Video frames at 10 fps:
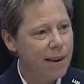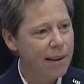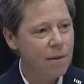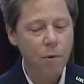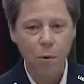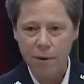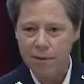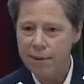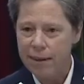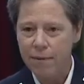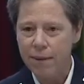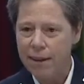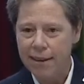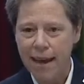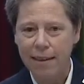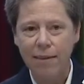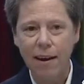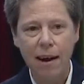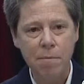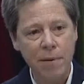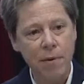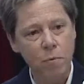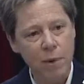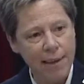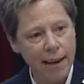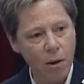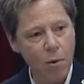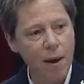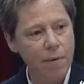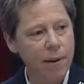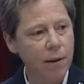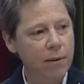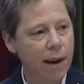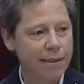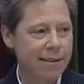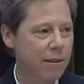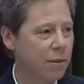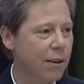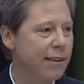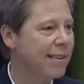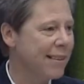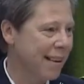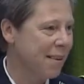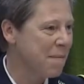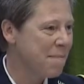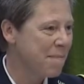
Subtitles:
And of course, even at that time, even with that hope I felt, I still couldn't tell.